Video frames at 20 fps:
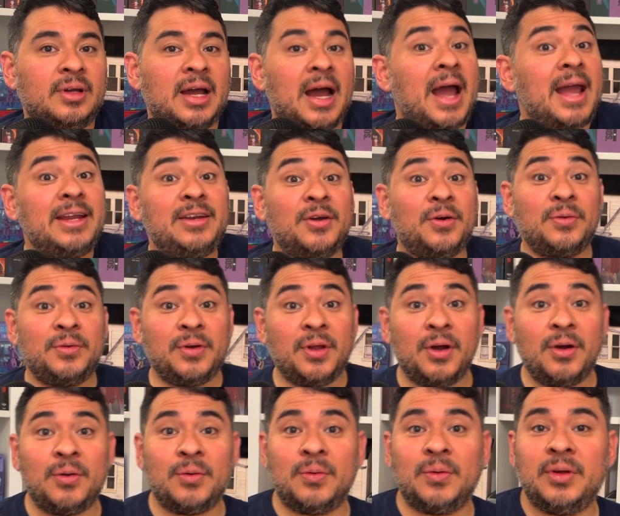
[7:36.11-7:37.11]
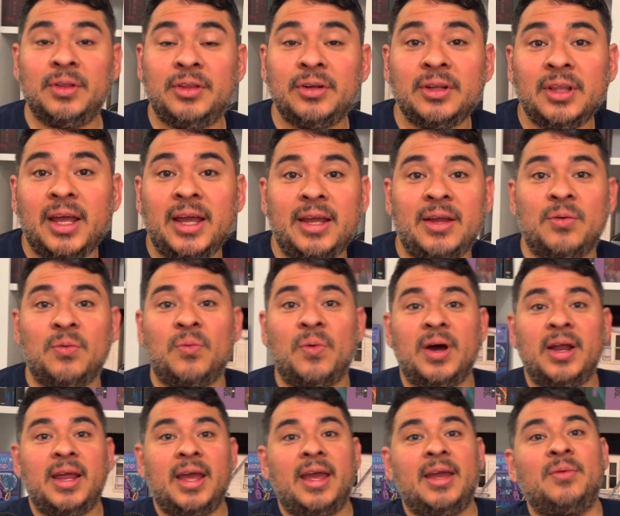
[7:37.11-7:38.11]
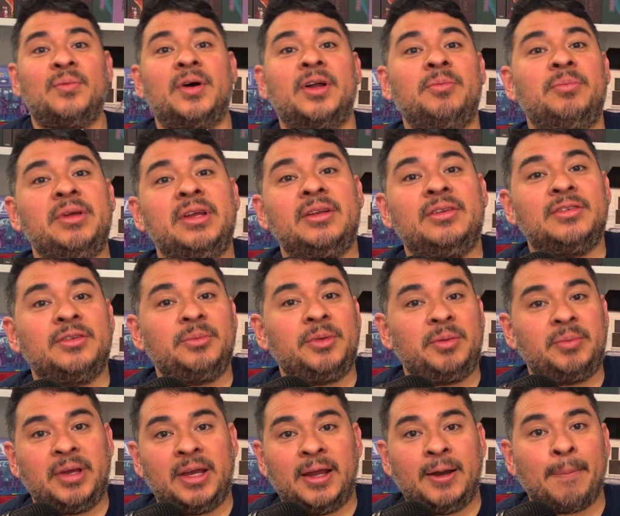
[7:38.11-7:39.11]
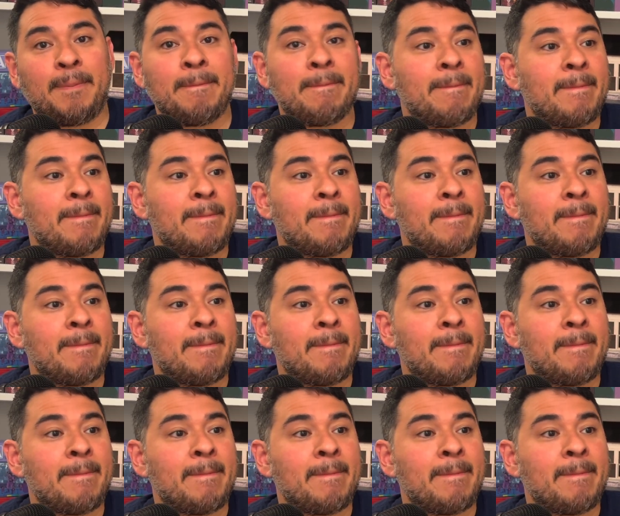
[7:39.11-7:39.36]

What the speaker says: They're like 1A, 1B to me, man.